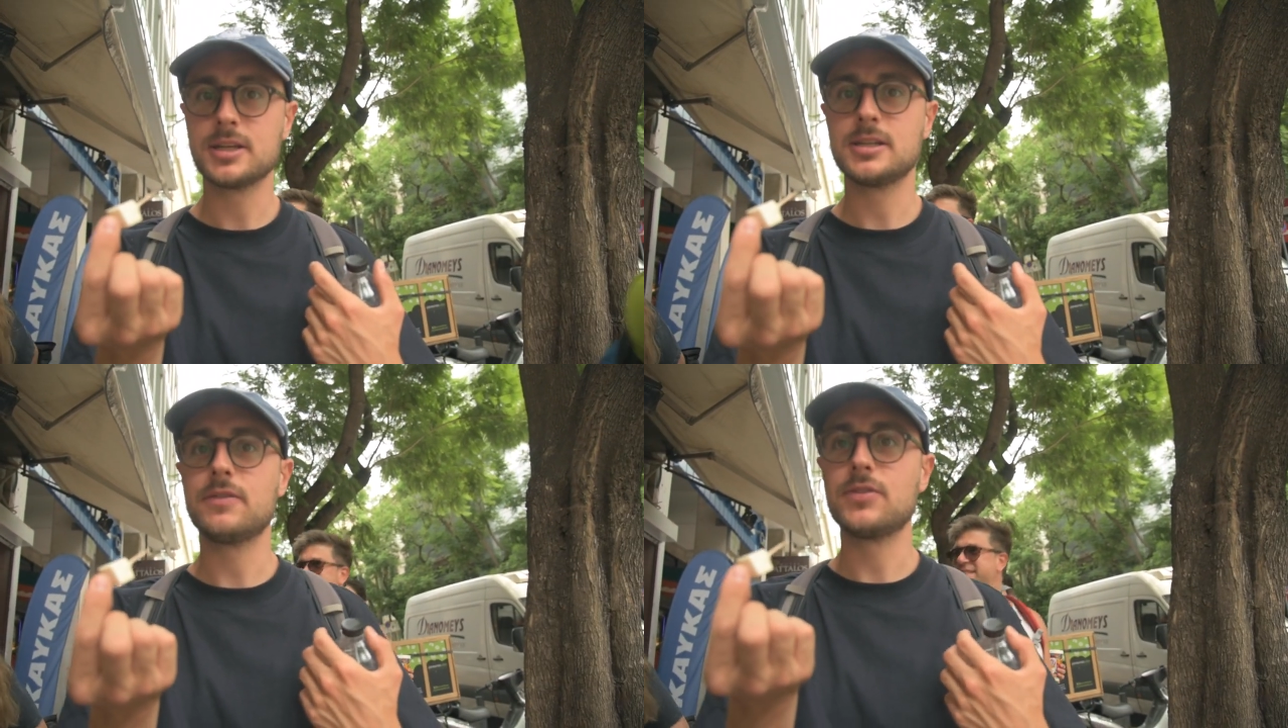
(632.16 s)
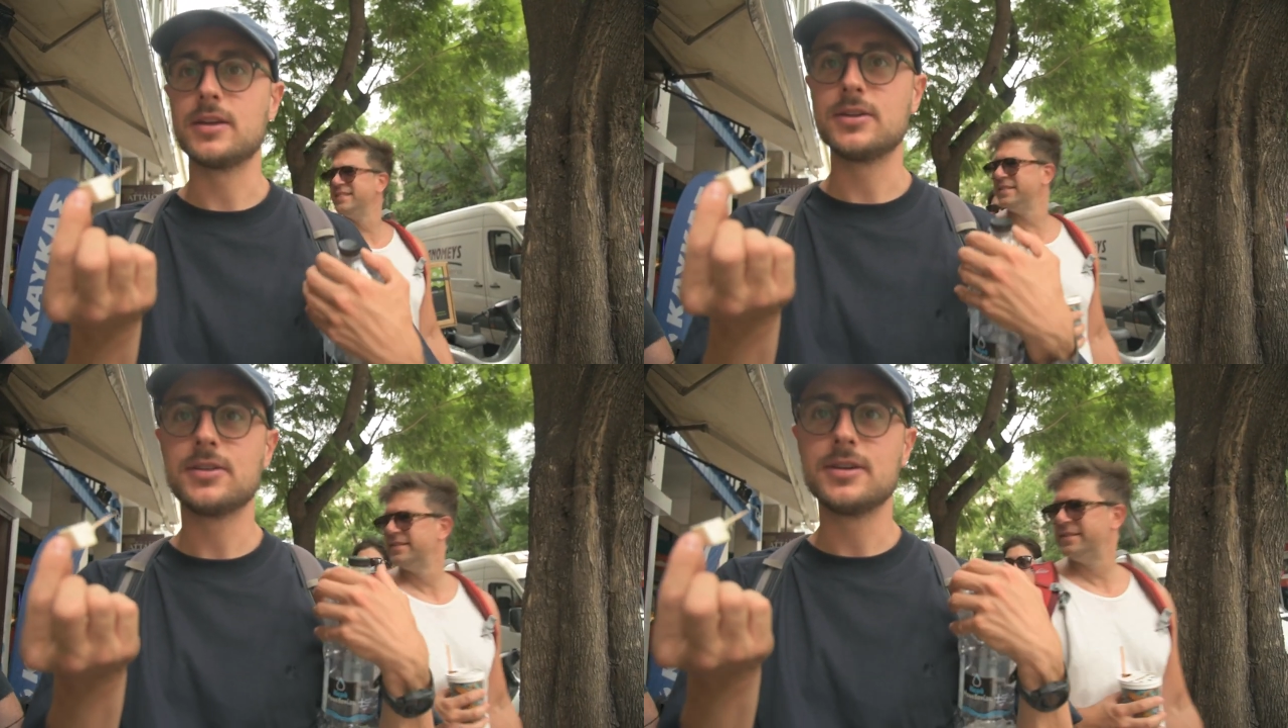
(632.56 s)
even
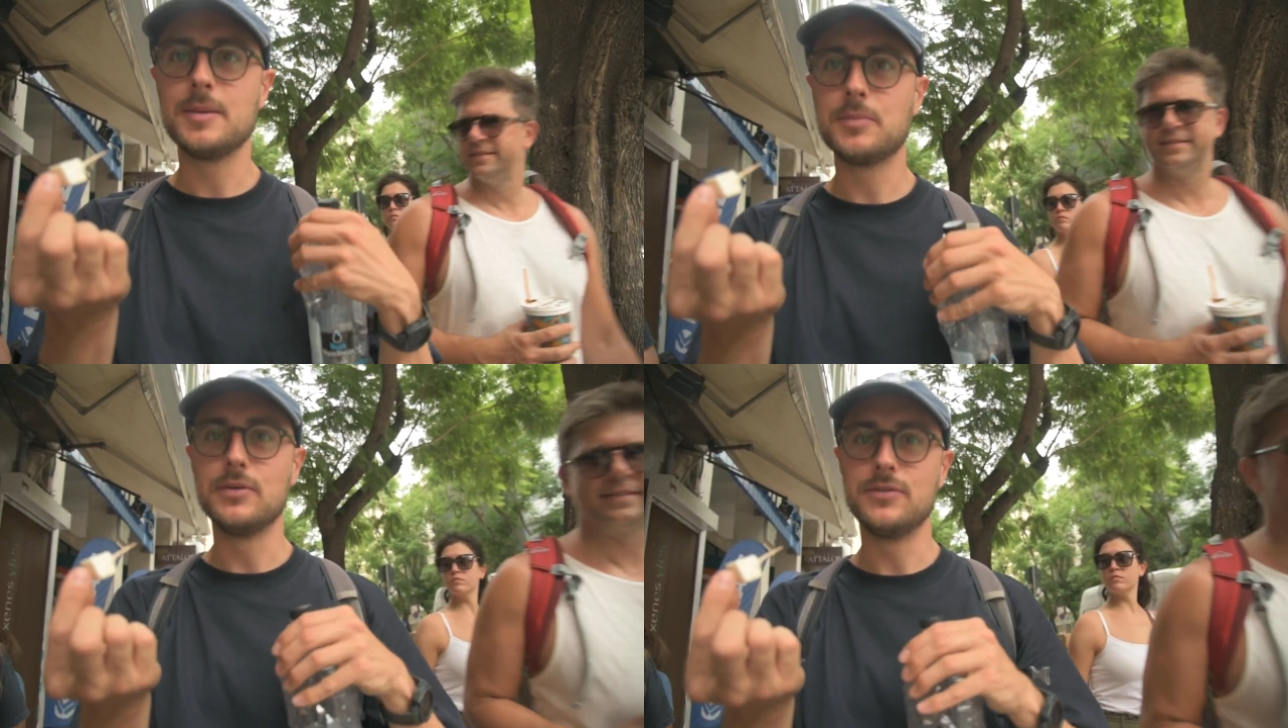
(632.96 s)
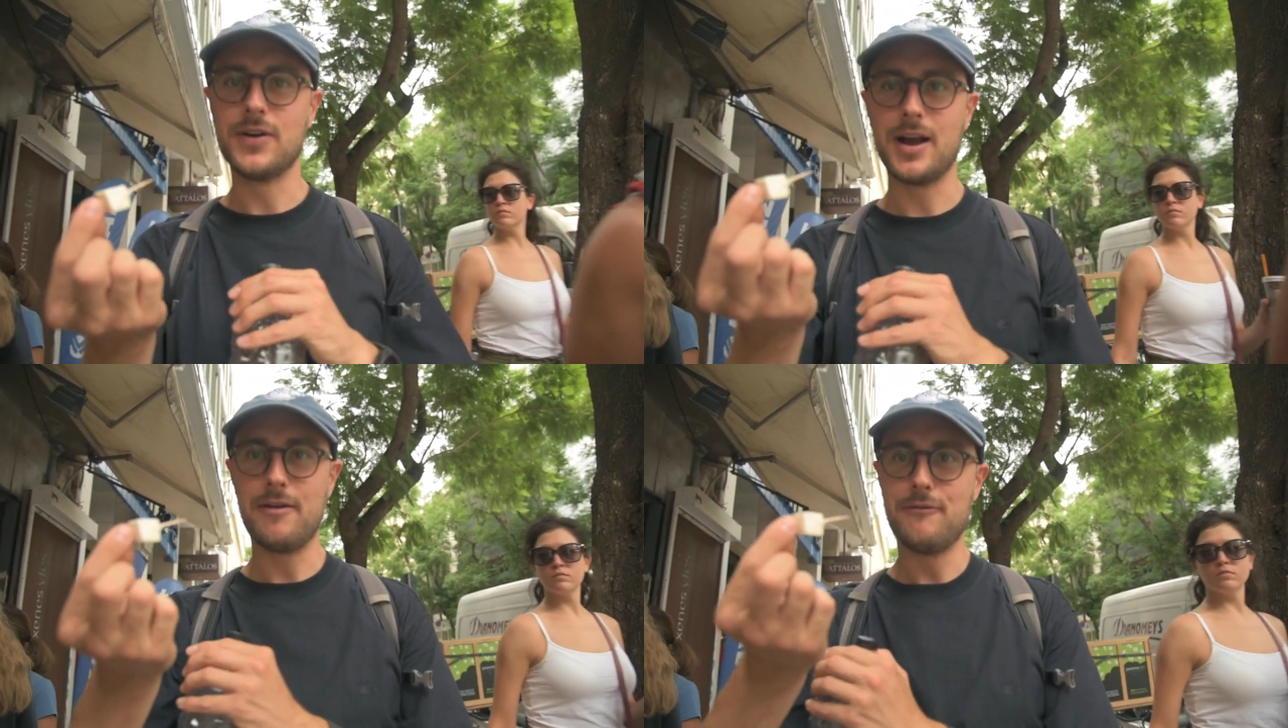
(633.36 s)
better than the
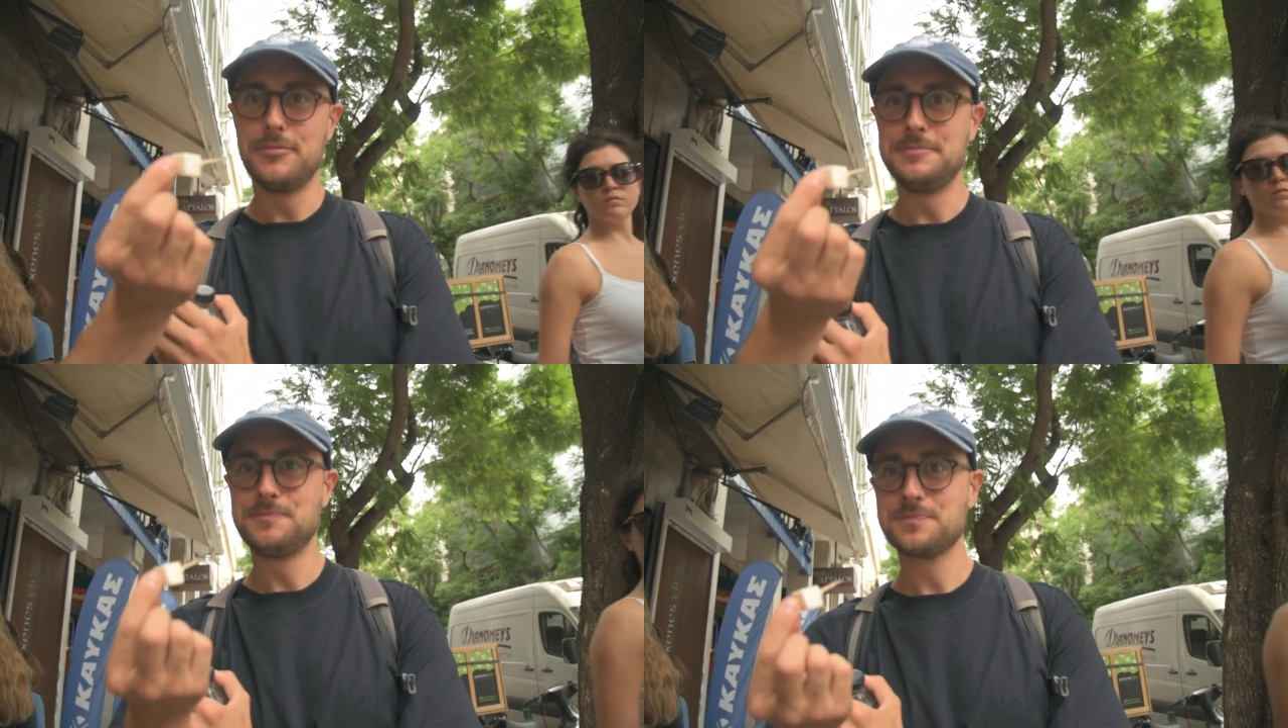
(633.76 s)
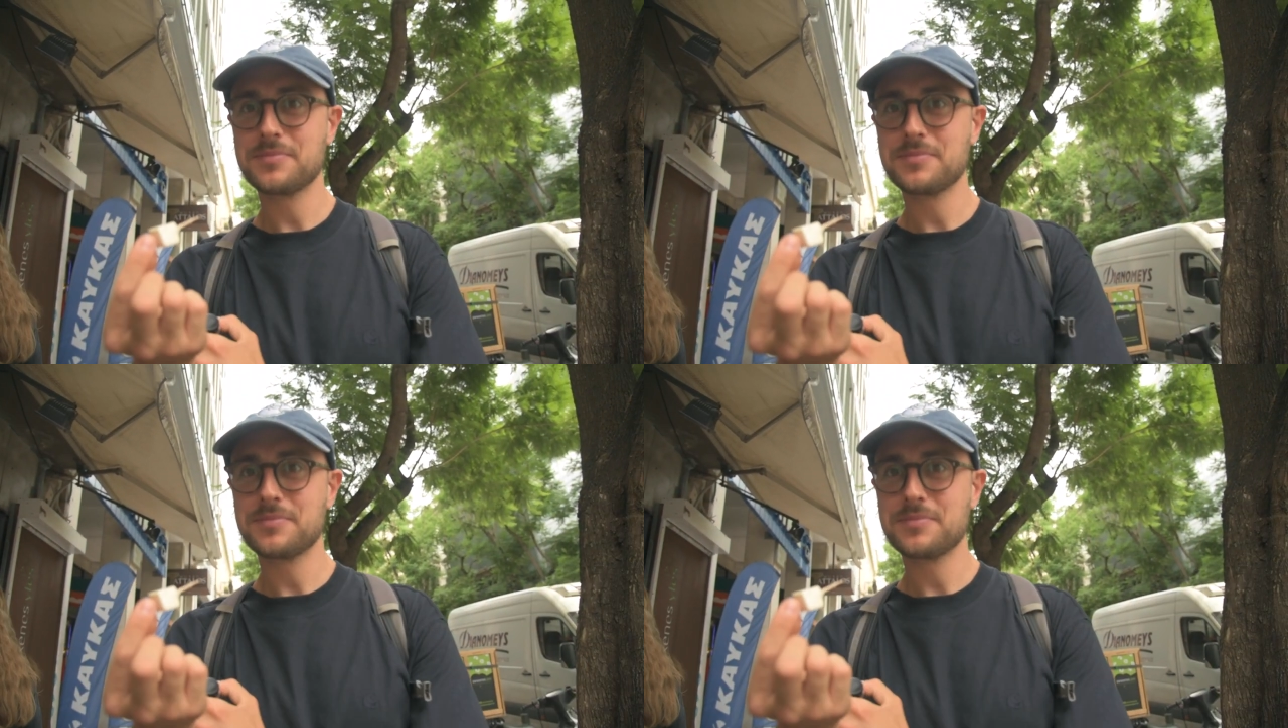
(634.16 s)
Aldi version.